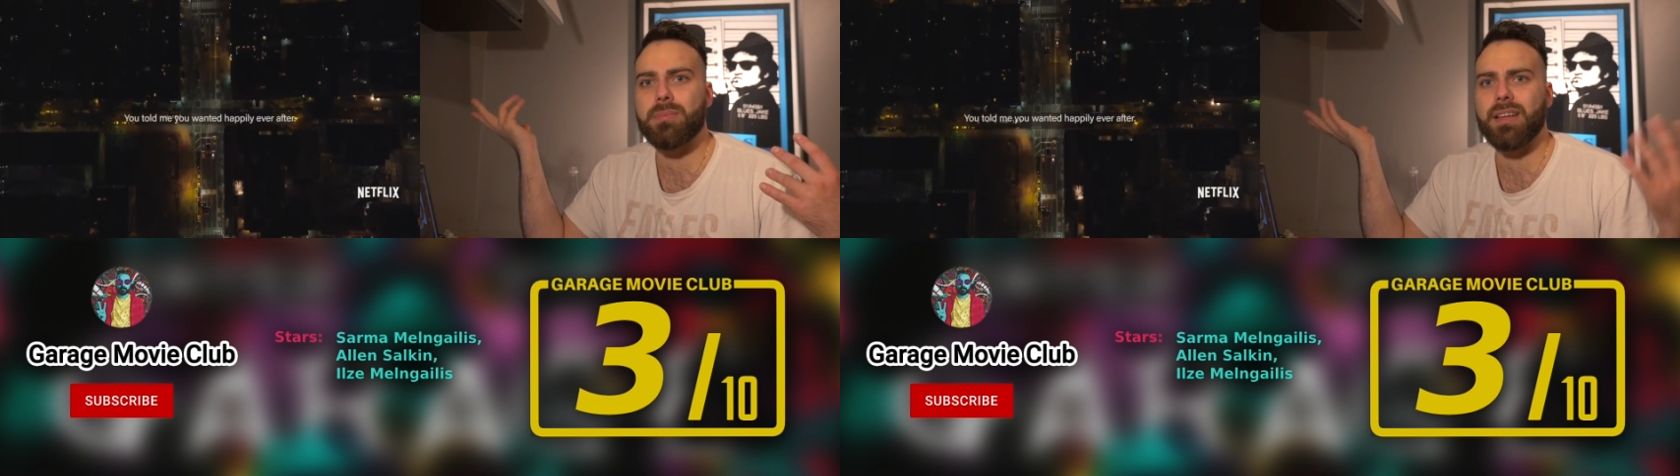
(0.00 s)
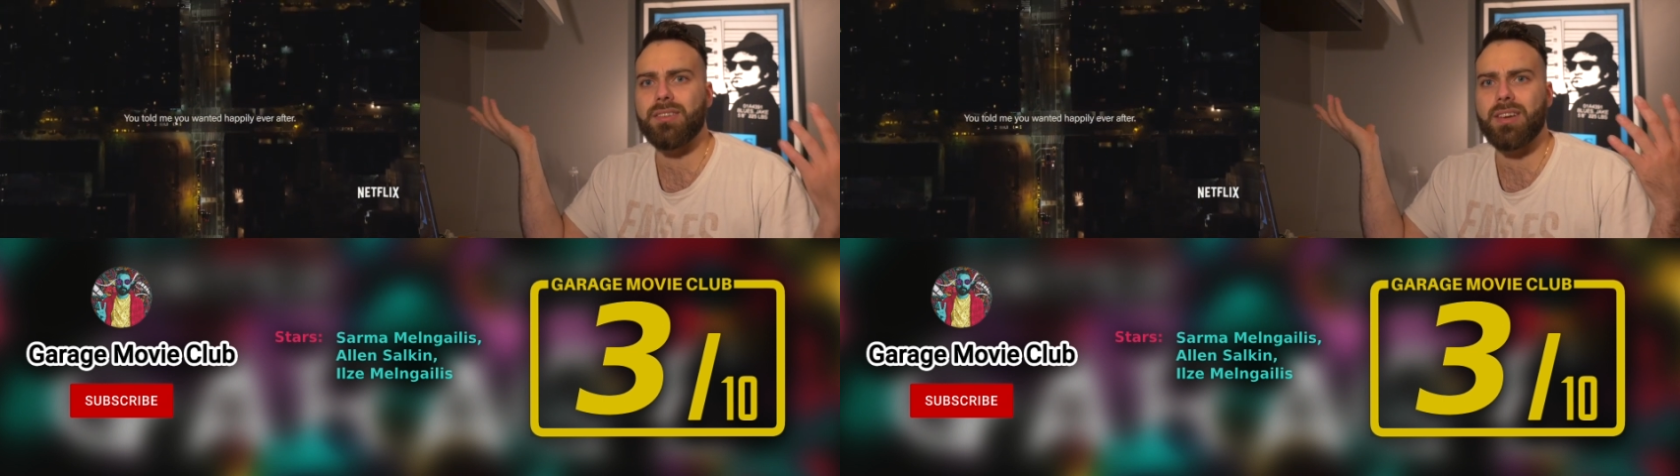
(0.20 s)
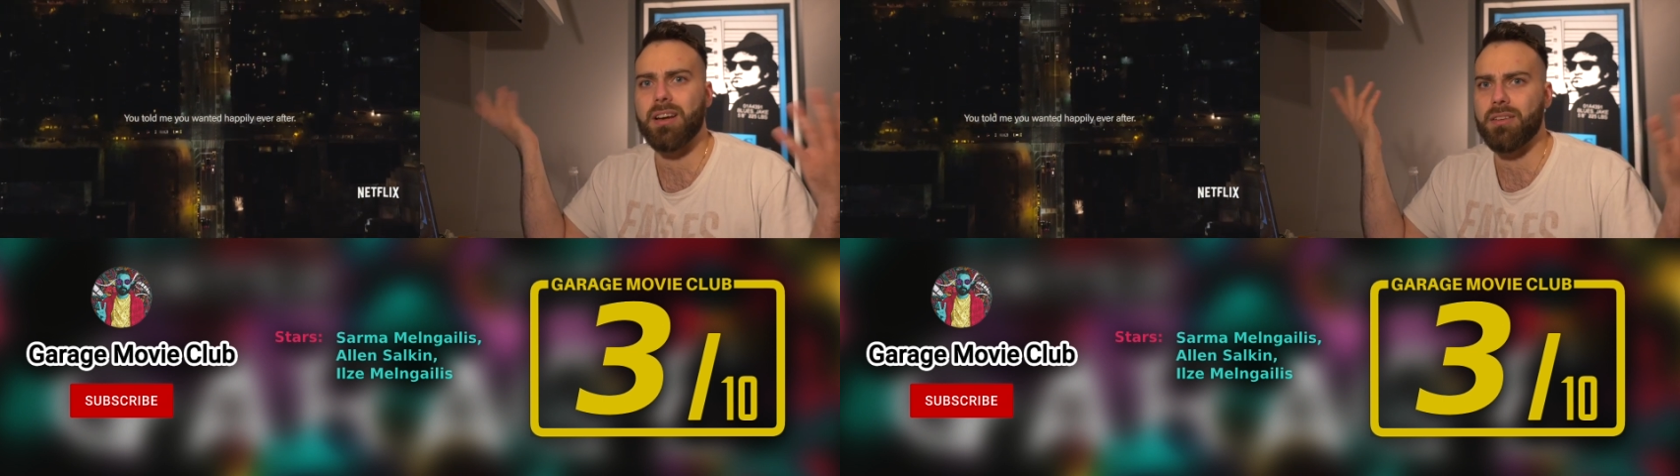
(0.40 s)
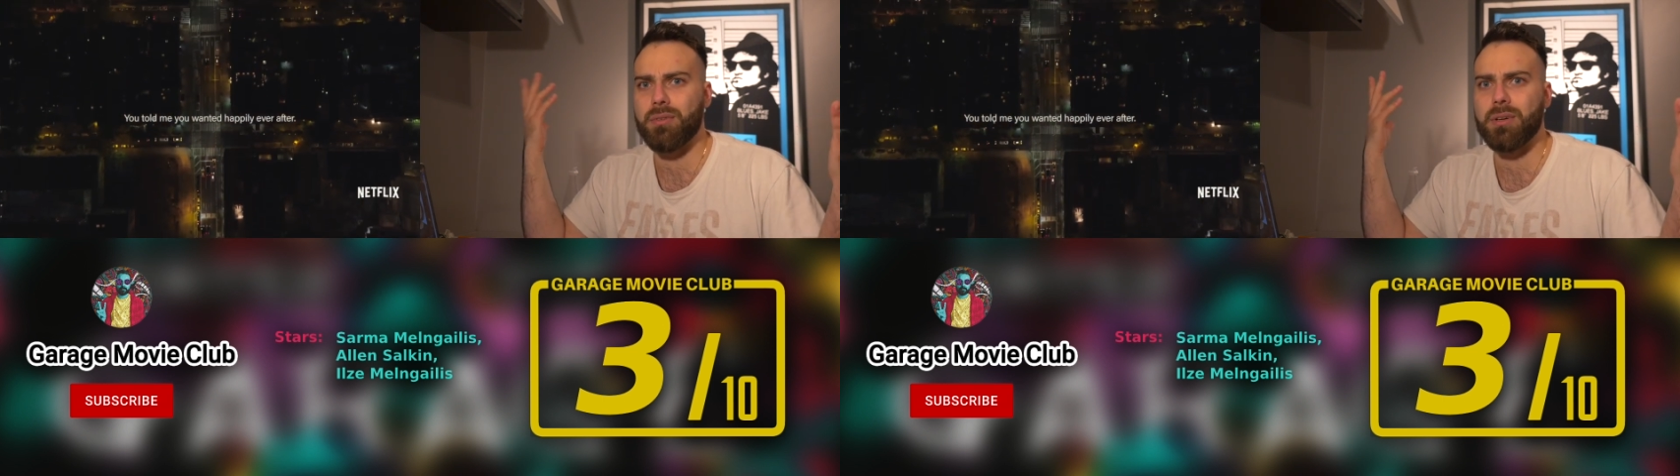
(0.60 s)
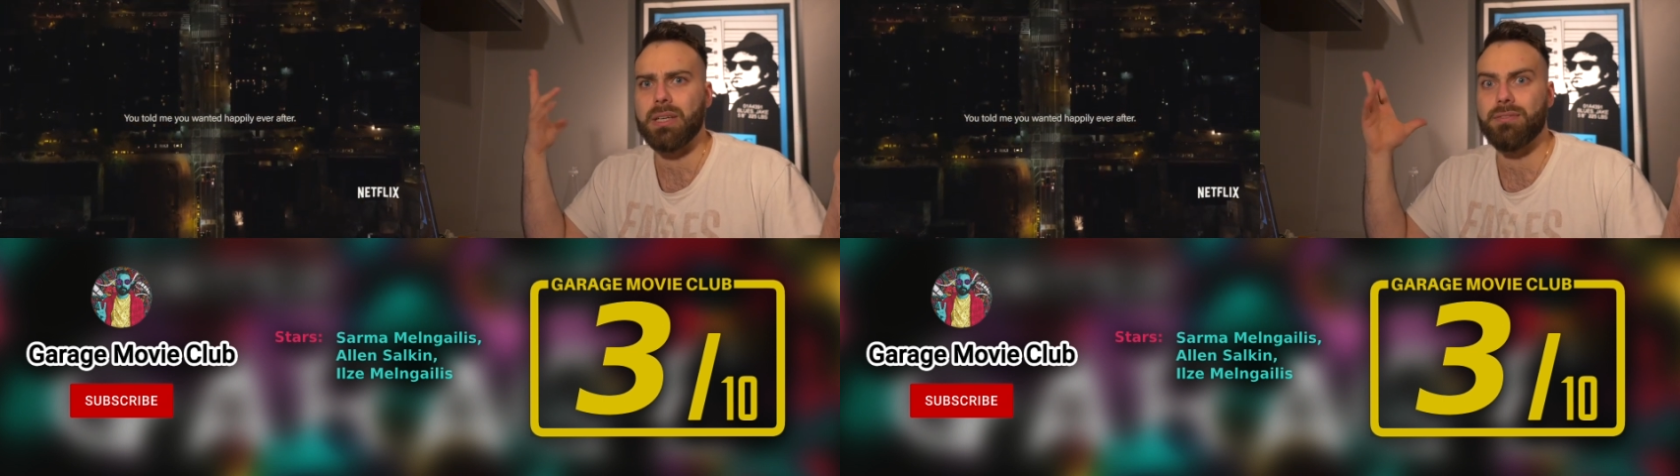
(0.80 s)
that's kind of
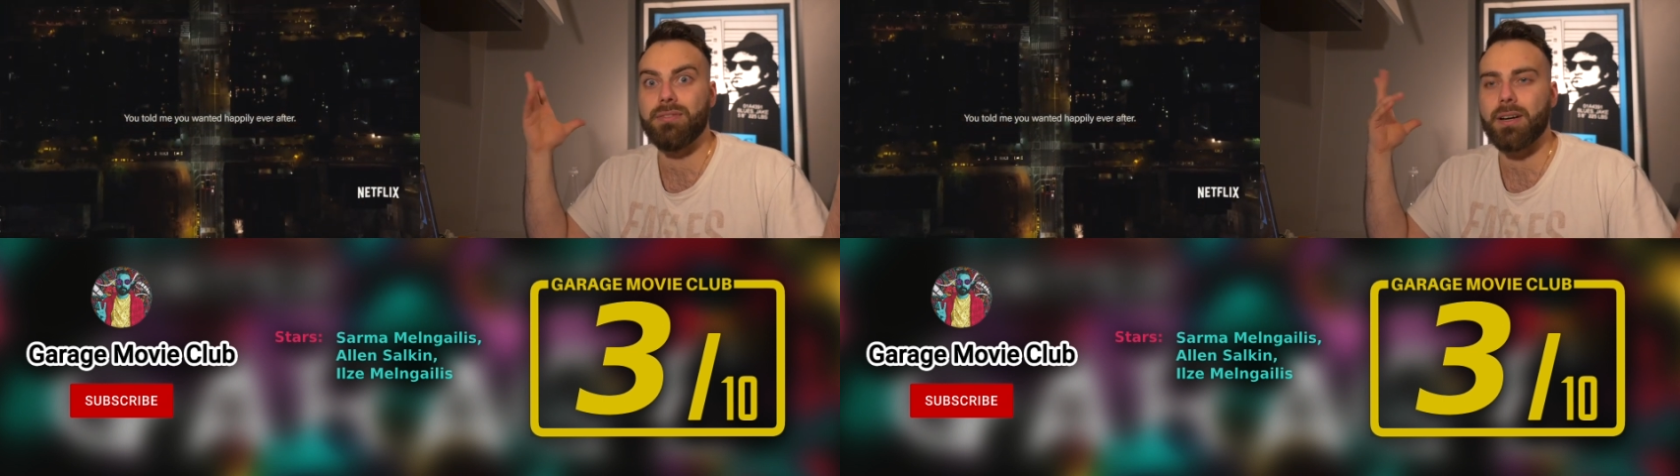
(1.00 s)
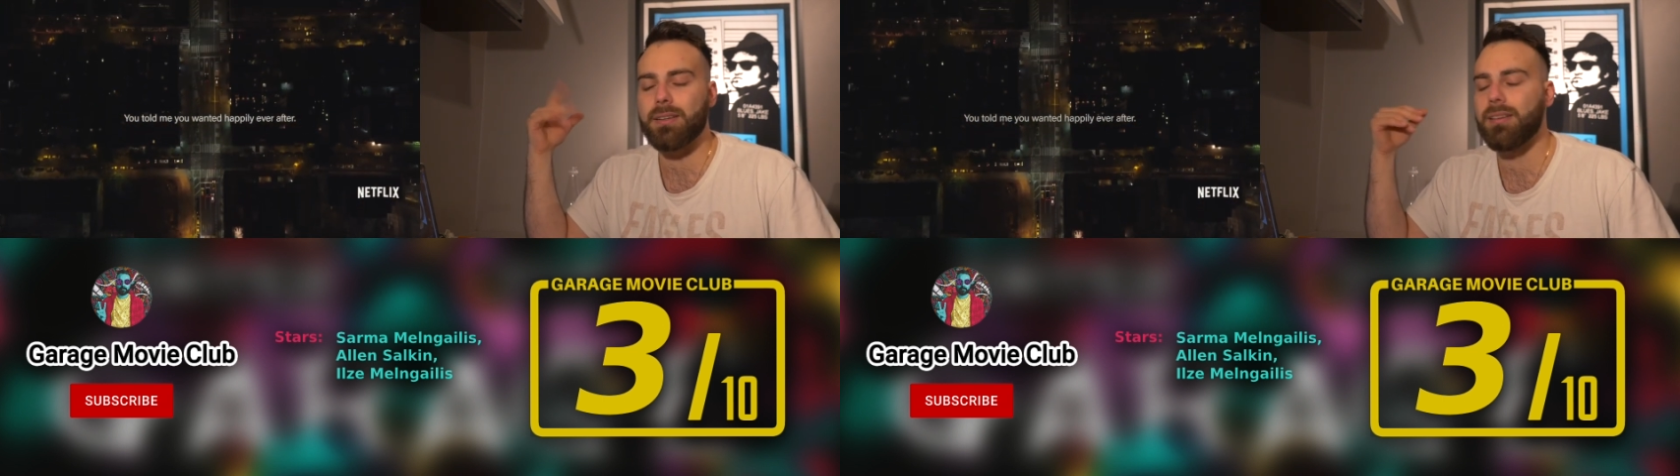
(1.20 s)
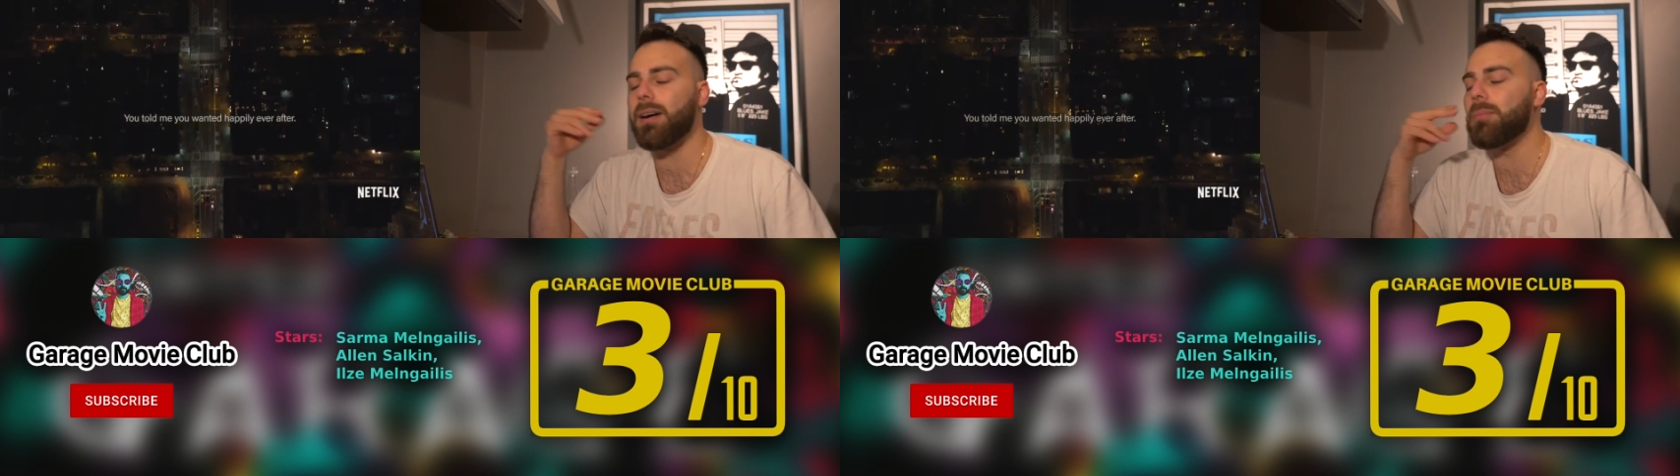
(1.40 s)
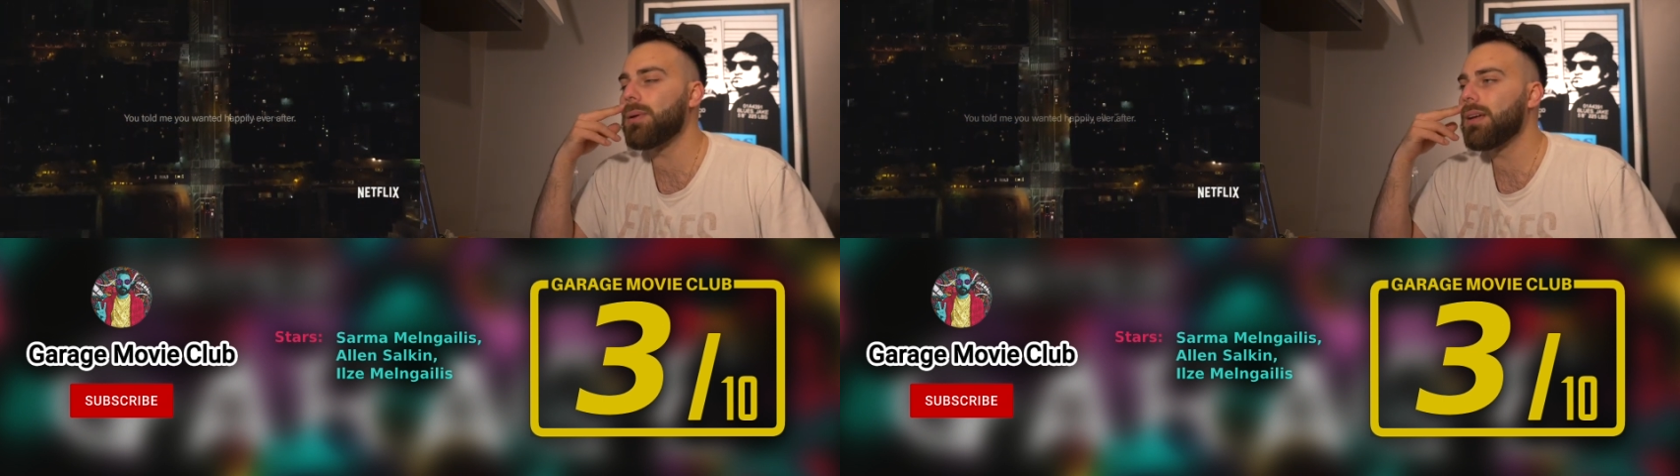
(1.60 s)
really fucked up.